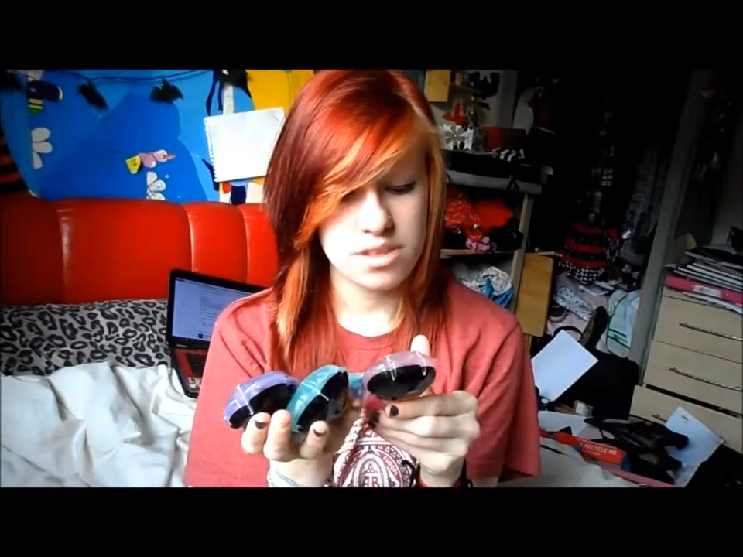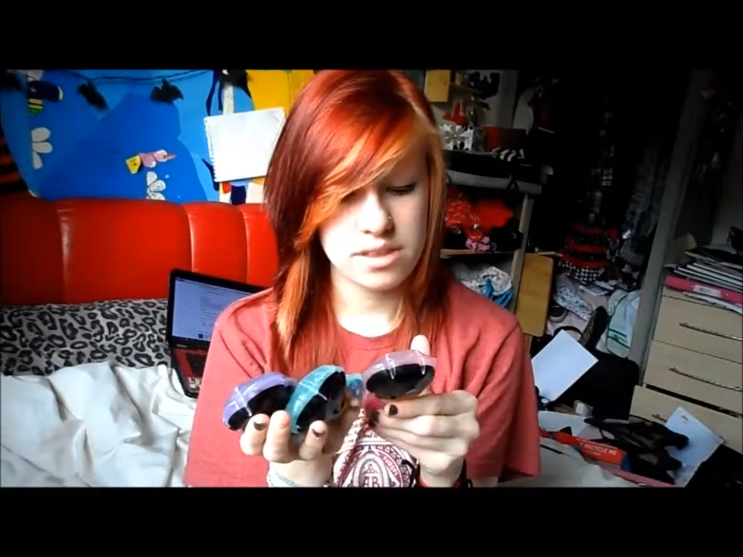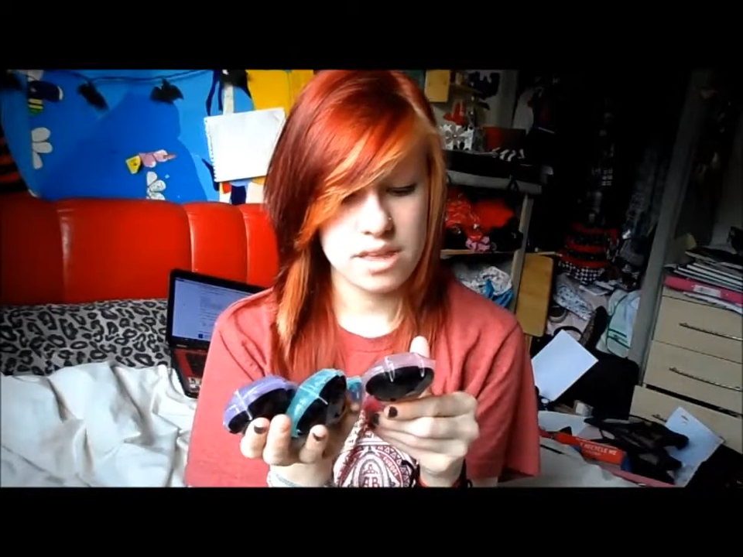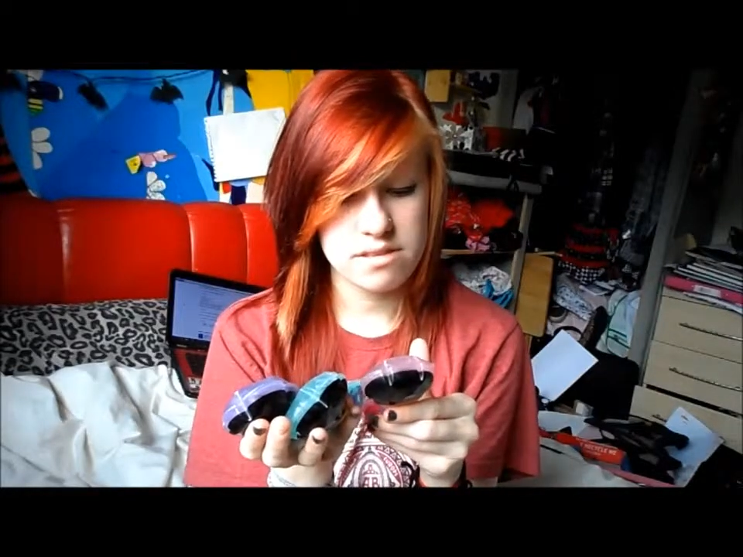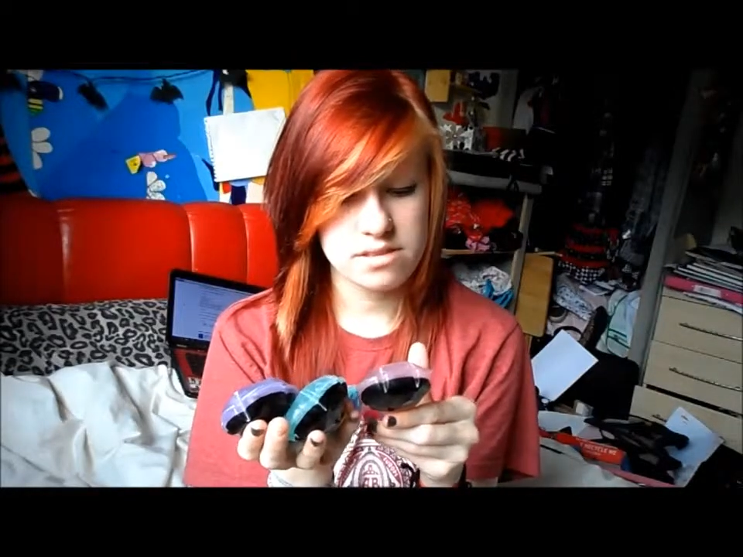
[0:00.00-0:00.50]
I
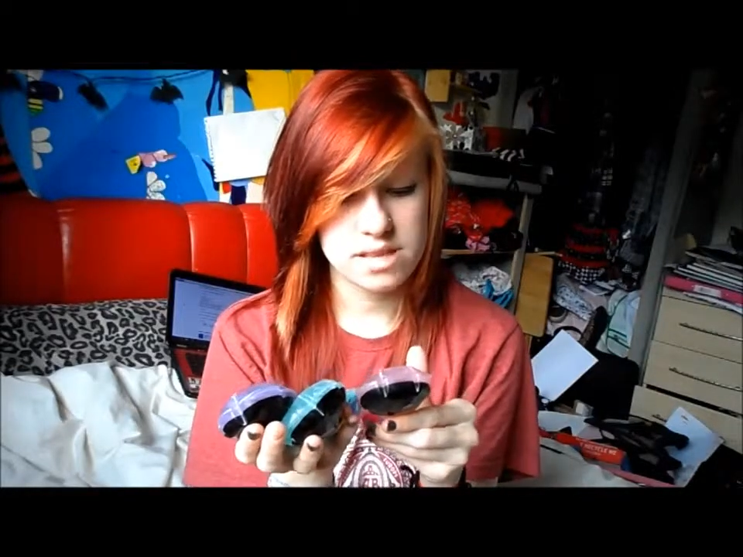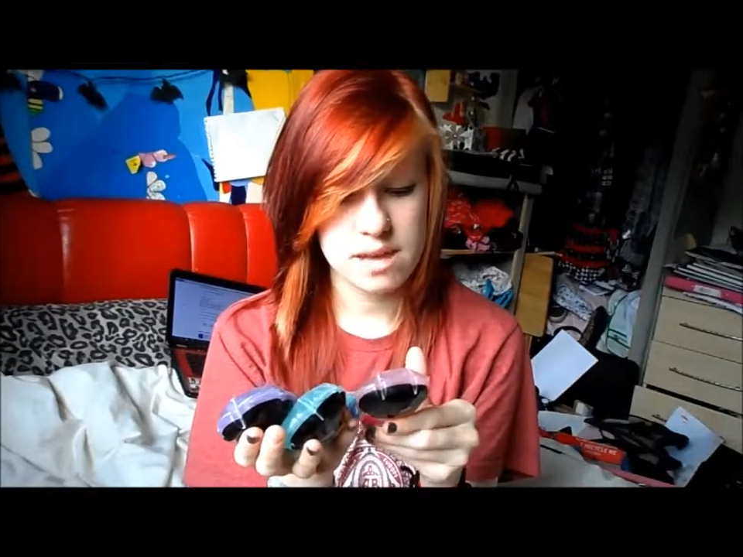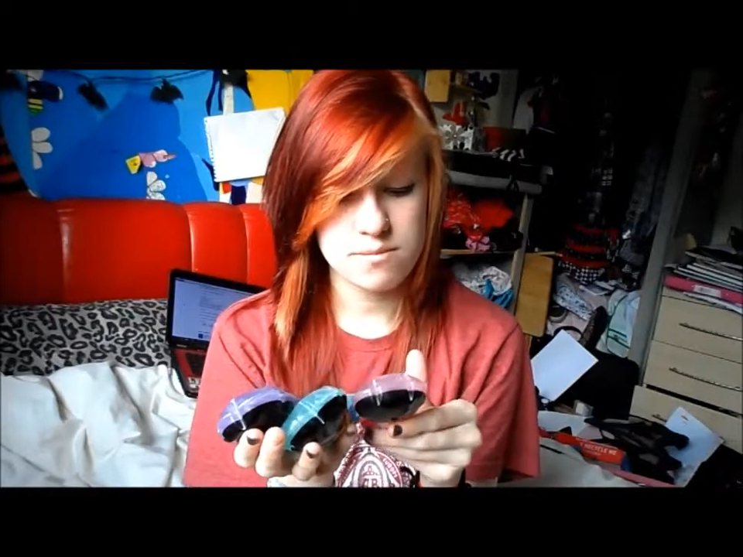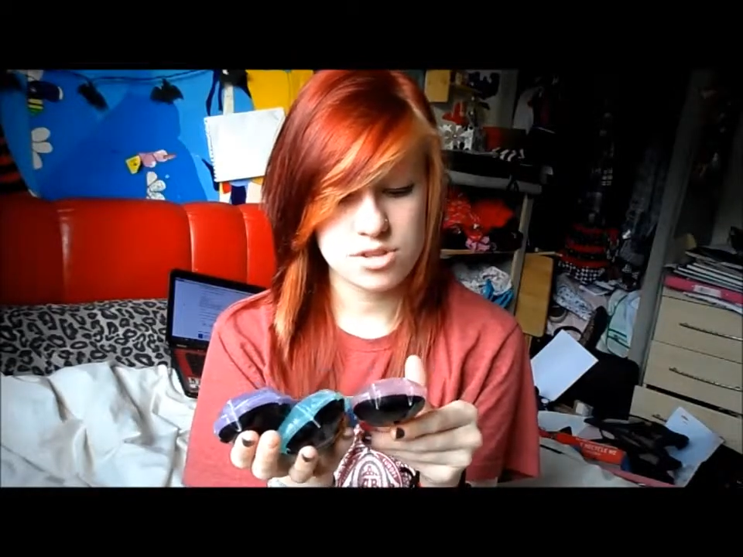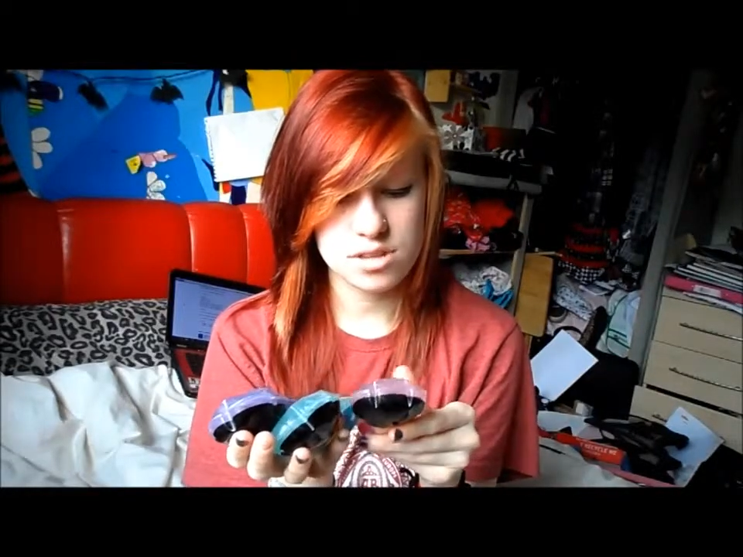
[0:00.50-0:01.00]
think they're the
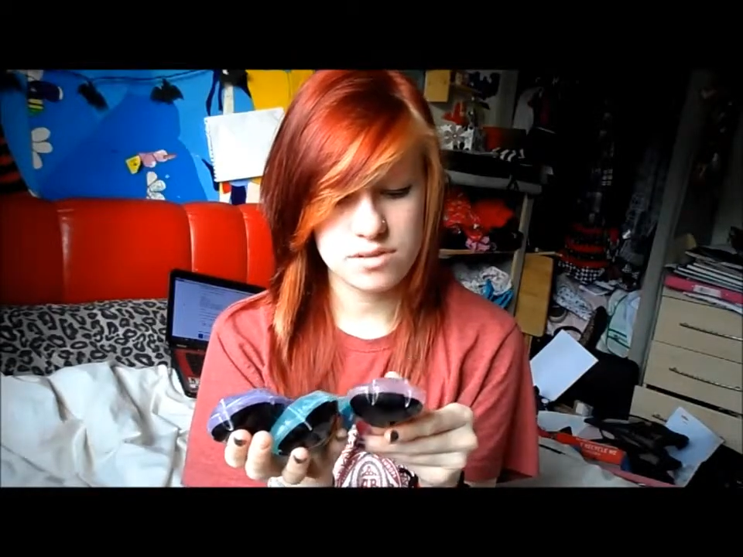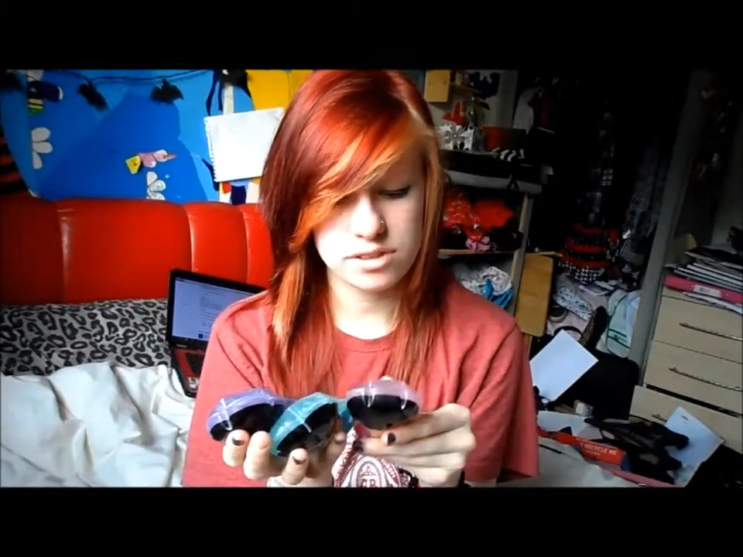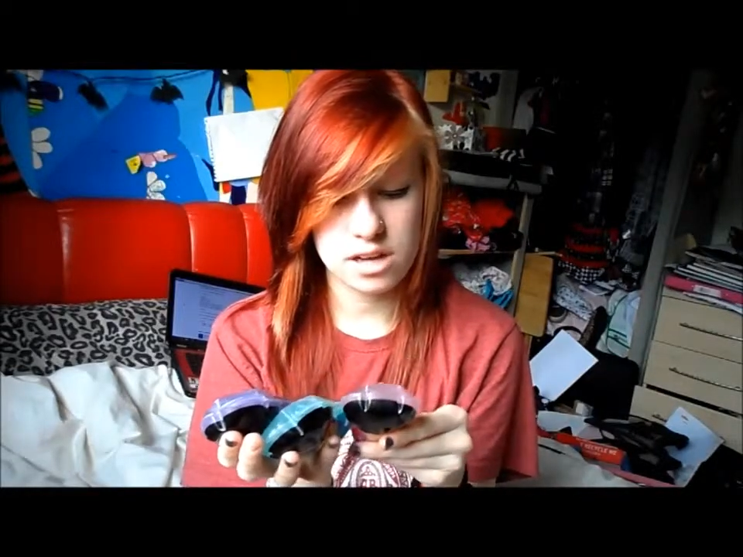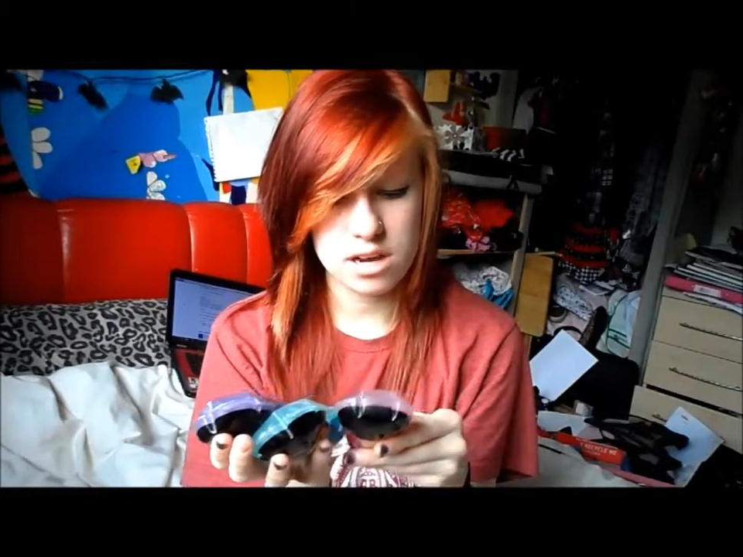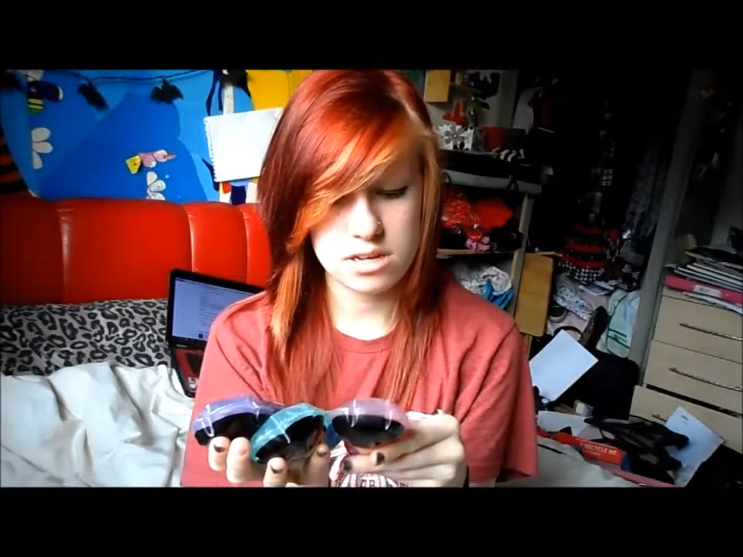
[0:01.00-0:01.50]
same, just
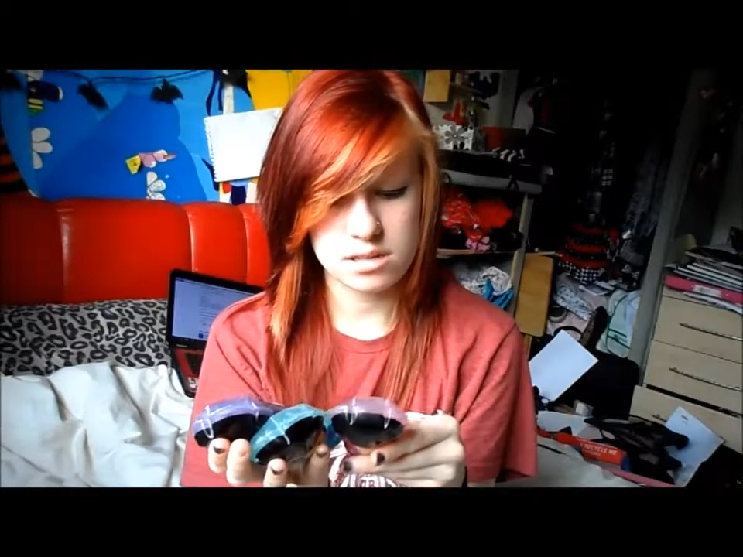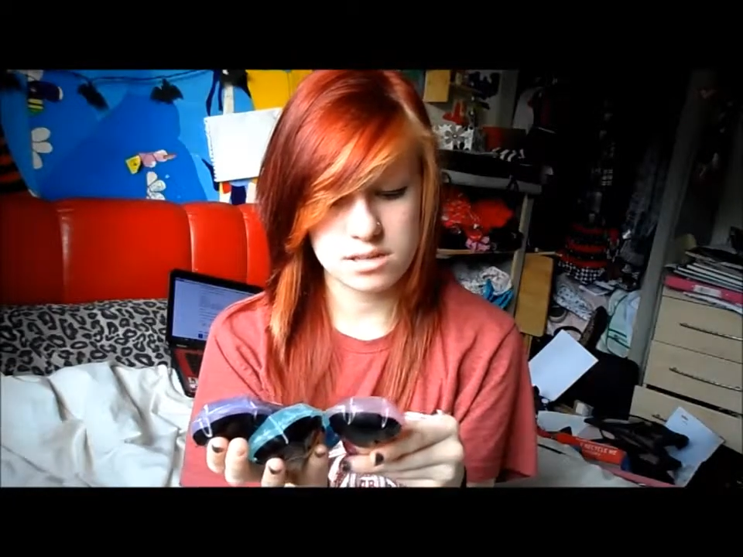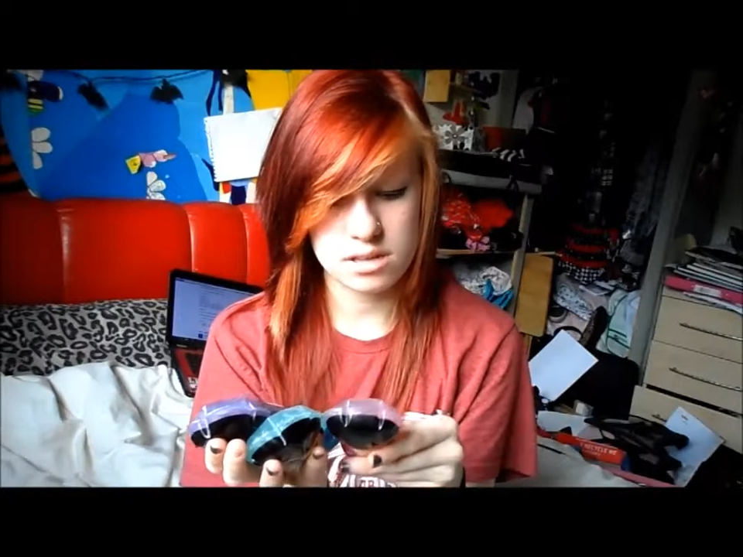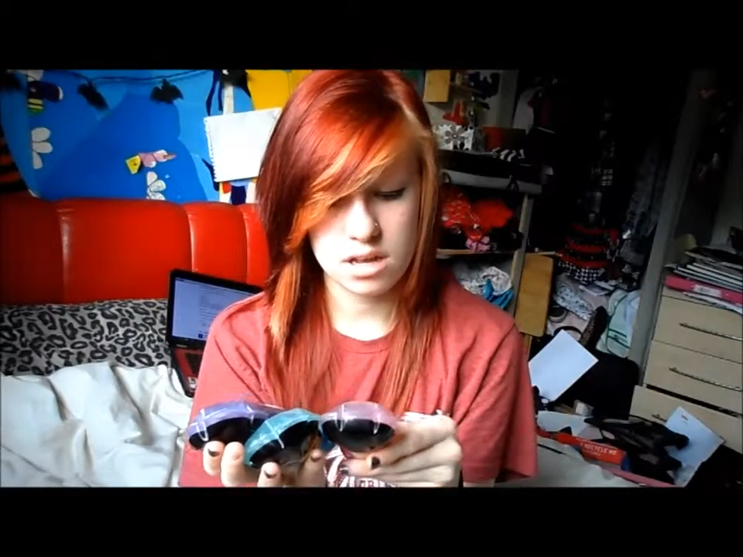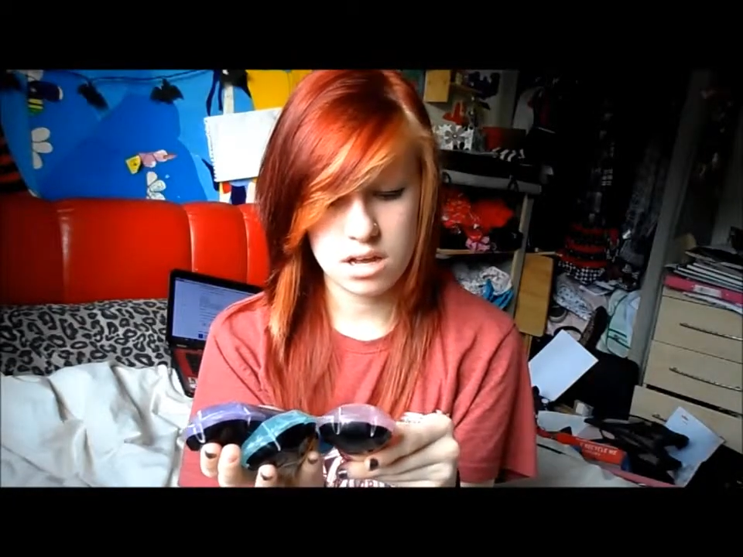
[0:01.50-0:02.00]
different colours.